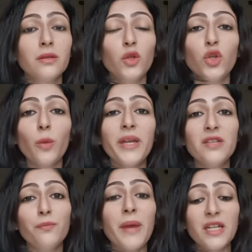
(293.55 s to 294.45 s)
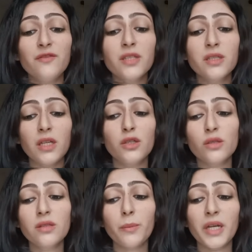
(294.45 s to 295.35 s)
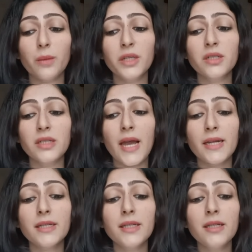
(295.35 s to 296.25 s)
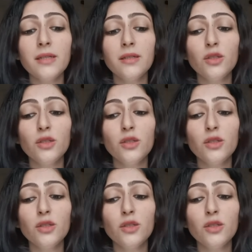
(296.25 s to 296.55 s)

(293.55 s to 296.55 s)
You know, your manifestations are becoming a reality.